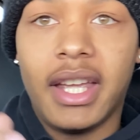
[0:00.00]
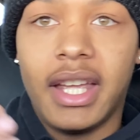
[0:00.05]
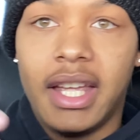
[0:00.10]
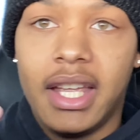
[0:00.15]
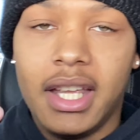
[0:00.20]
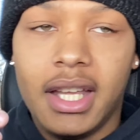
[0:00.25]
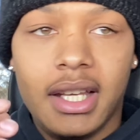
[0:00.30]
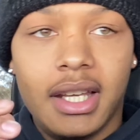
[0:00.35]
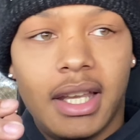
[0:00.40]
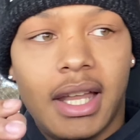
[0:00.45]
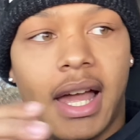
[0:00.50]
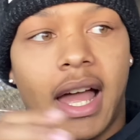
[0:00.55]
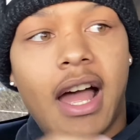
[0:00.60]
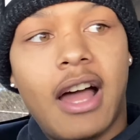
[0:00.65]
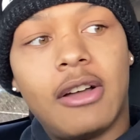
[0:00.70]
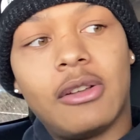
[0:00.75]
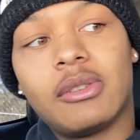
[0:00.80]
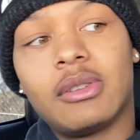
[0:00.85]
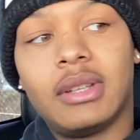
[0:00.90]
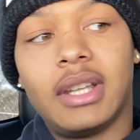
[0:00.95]
hit the
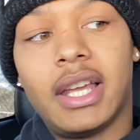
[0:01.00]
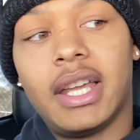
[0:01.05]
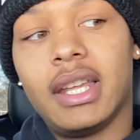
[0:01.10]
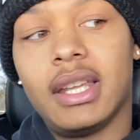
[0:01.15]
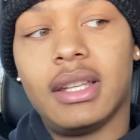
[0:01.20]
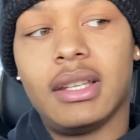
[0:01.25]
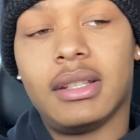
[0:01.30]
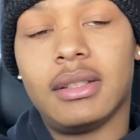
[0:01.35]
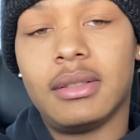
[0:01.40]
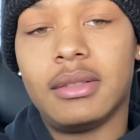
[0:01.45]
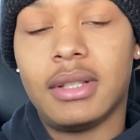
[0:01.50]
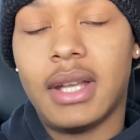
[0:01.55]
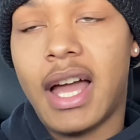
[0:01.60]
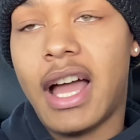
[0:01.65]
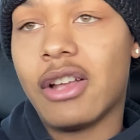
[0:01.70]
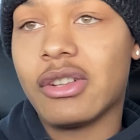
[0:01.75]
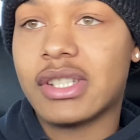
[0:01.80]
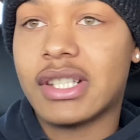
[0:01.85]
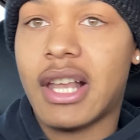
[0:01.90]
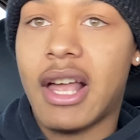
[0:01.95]
out lane, the
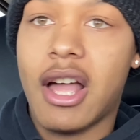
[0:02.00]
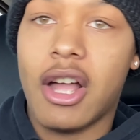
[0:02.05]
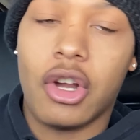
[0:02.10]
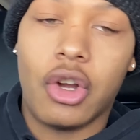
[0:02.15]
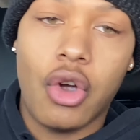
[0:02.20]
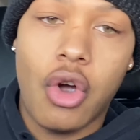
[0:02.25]
outside